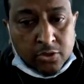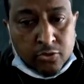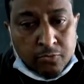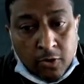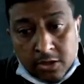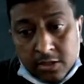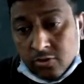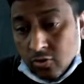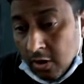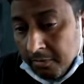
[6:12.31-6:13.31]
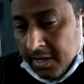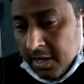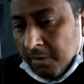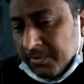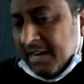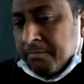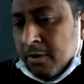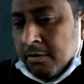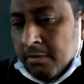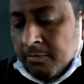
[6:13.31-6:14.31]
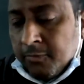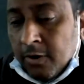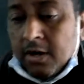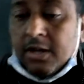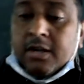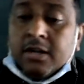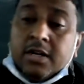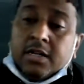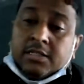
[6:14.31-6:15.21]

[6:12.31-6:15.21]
So for the solving of that problem, for